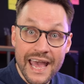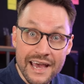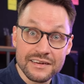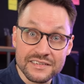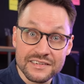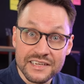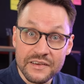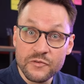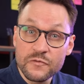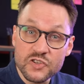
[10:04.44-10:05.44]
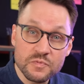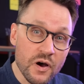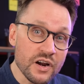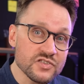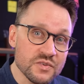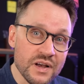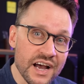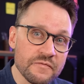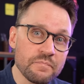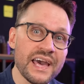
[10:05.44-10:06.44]
and if you've spotted some
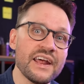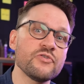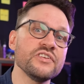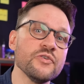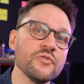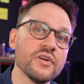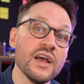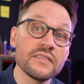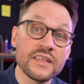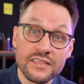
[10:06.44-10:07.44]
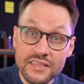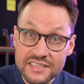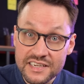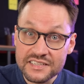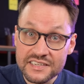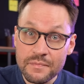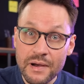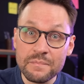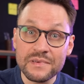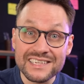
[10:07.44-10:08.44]
kind of pattern here, then this idea
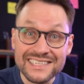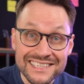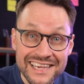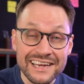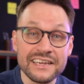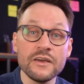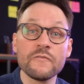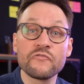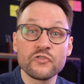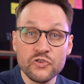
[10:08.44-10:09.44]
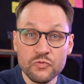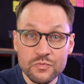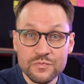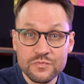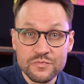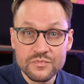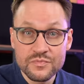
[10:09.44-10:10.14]
might be exactly for you. I